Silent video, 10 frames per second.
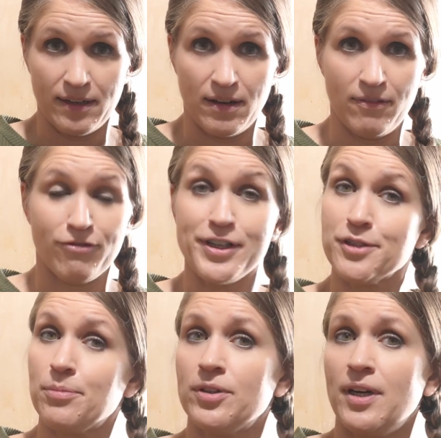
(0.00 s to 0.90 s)
of freezer
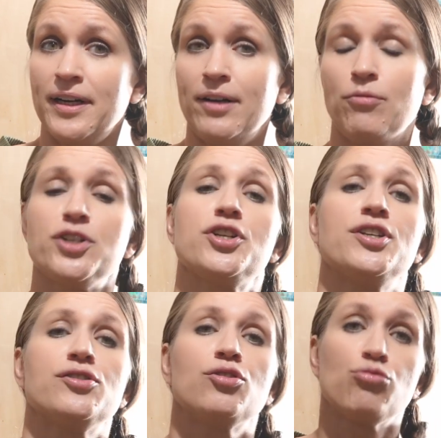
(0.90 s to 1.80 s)
burn on it, which
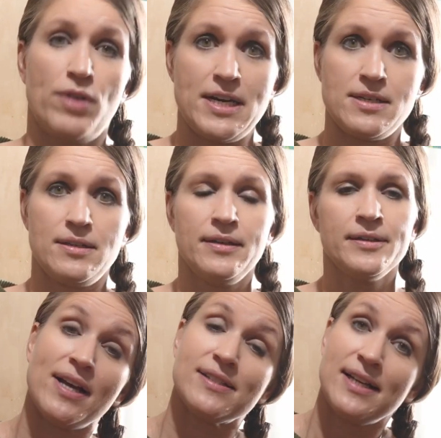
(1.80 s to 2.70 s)
is great.
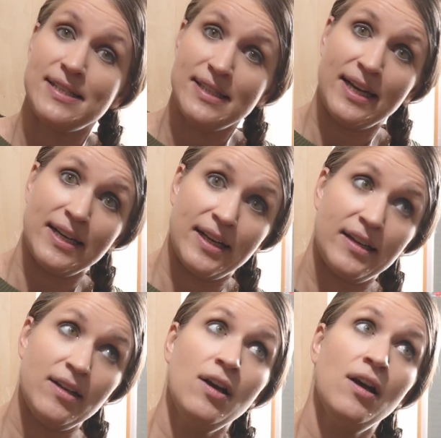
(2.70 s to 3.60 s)
As I
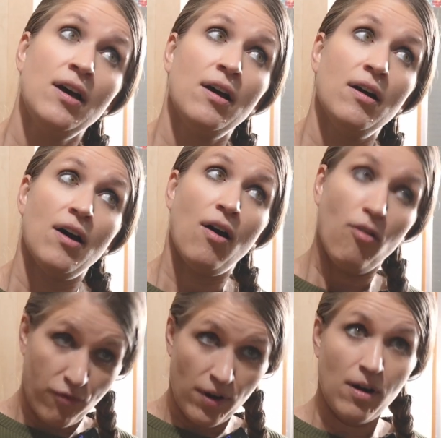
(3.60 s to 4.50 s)
stated,
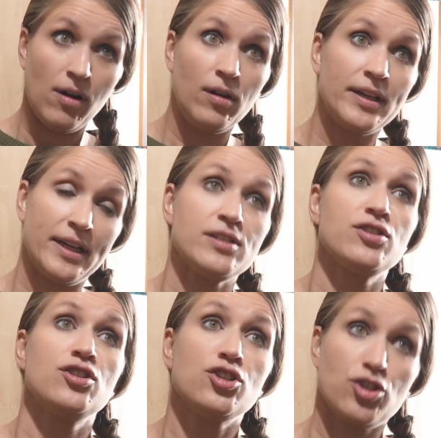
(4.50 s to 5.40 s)
offal is
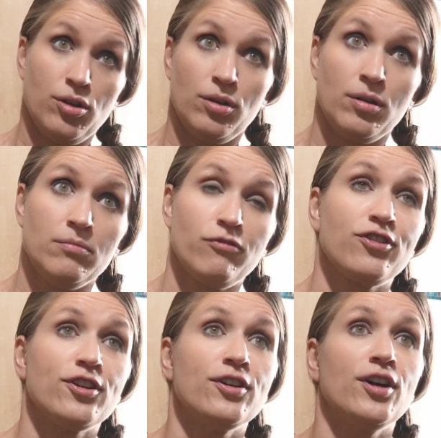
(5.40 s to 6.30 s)
the term
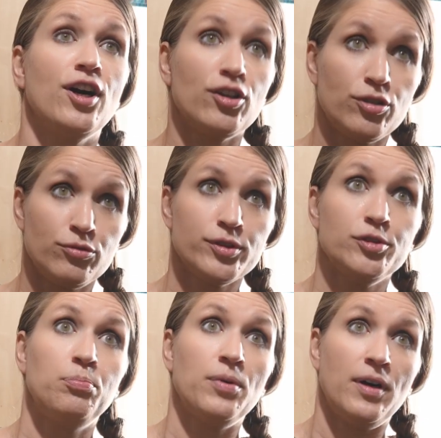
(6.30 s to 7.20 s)
for a
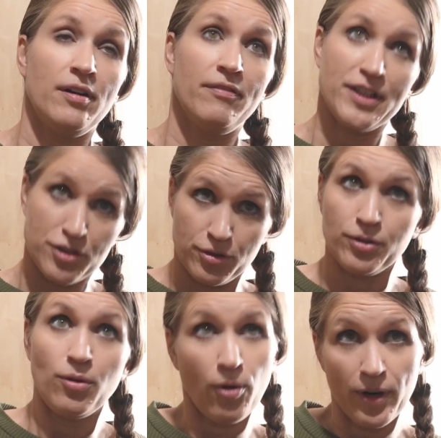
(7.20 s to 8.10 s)
group of
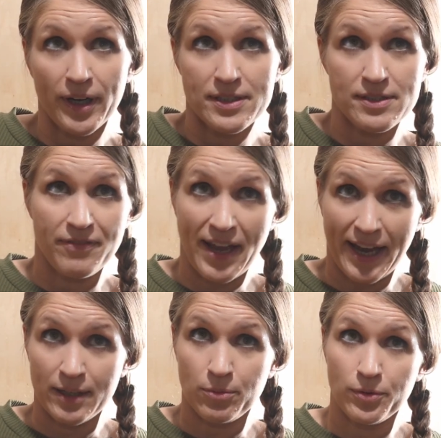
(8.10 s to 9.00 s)
internal organs of
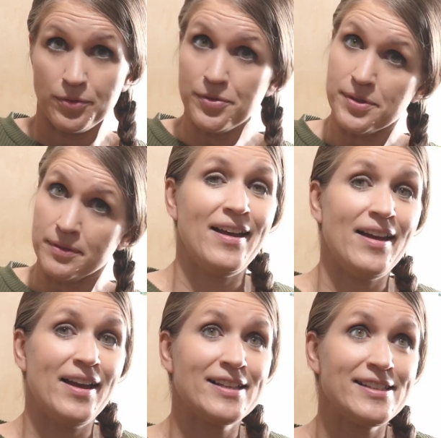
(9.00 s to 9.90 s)
animals.
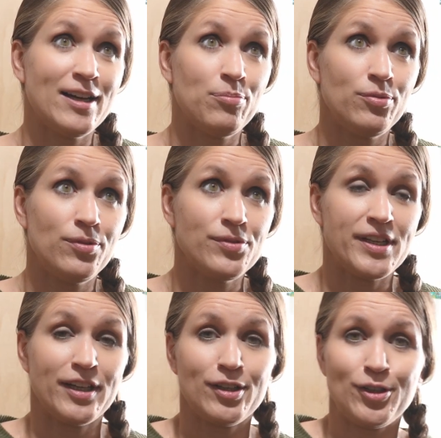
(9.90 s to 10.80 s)
Examples
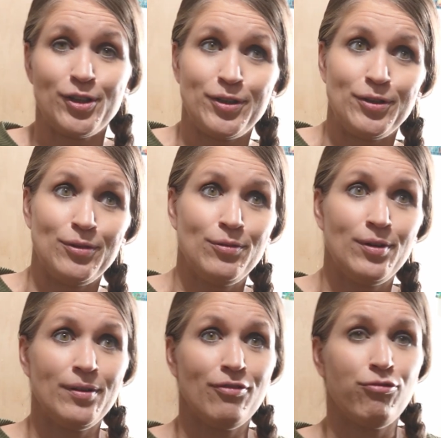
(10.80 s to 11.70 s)
include
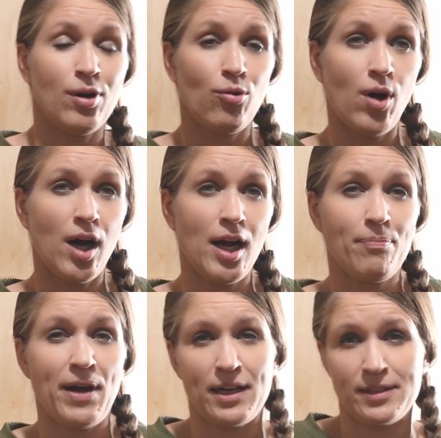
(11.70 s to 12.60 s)
foie gras and
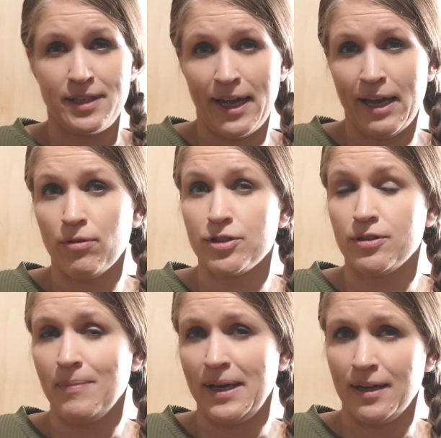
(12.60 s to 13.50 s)
pate, which
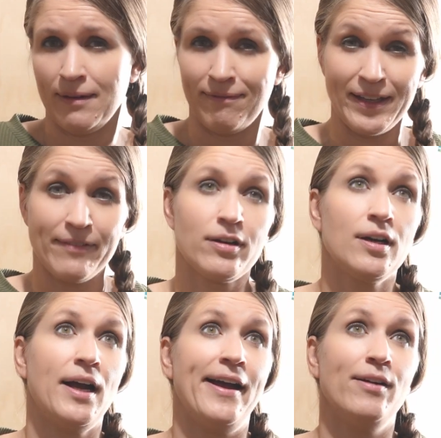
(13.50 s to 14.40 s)
are made out of
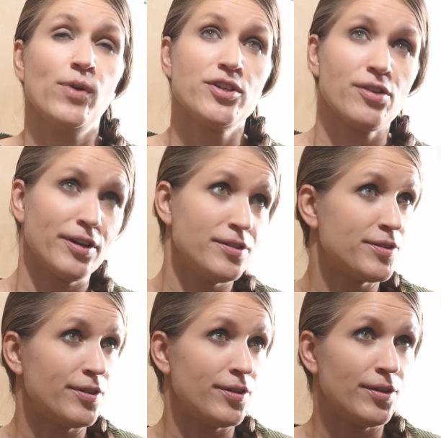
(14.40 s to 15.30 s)
liver and which are
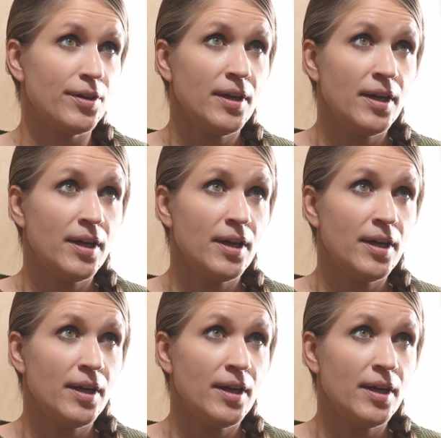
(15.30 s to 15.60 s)
considered